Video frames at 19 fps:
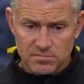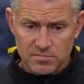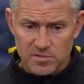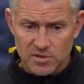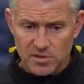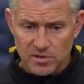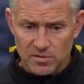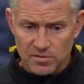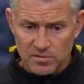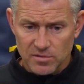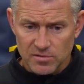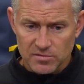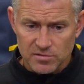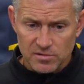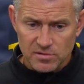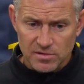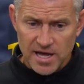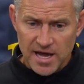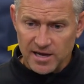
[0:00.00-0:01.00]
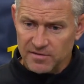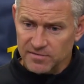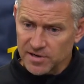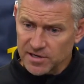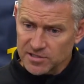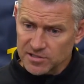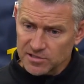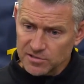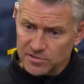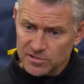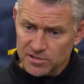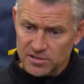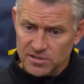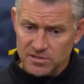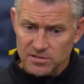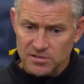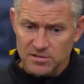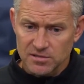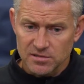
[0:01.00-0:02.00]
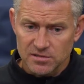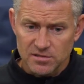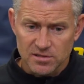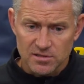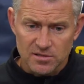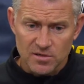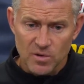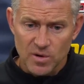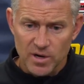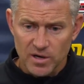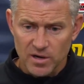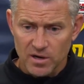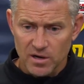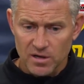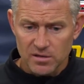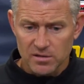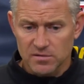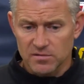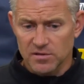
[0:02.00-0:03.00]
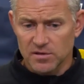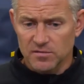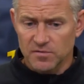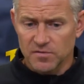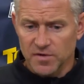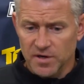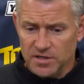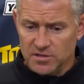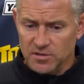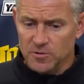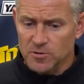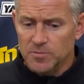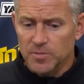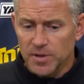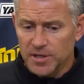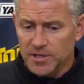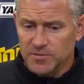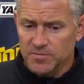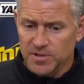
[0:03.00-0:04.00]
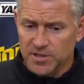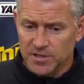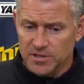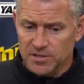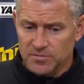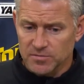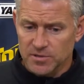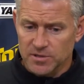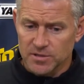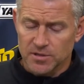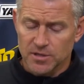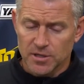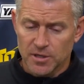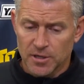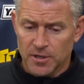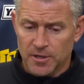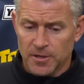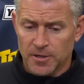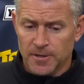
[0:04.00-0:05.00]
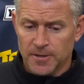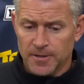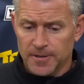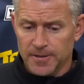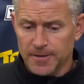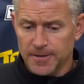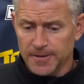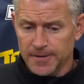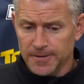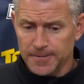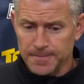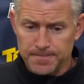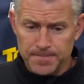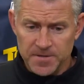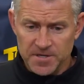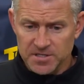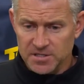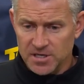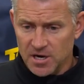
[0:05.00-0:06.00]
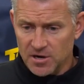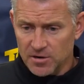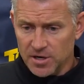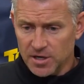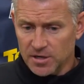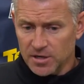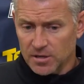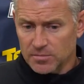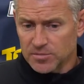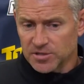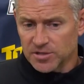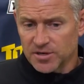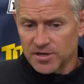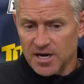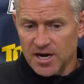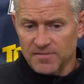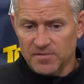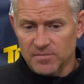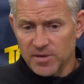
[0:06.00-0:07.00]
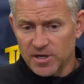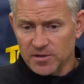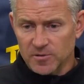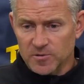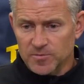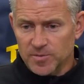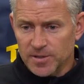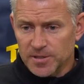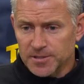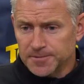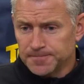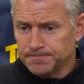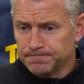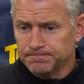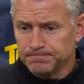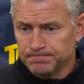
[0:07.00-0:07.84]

you know, those lack of execution is is, is going on and, and fix those plays because when uh, this Saturday comes, you're going to have to make those plays.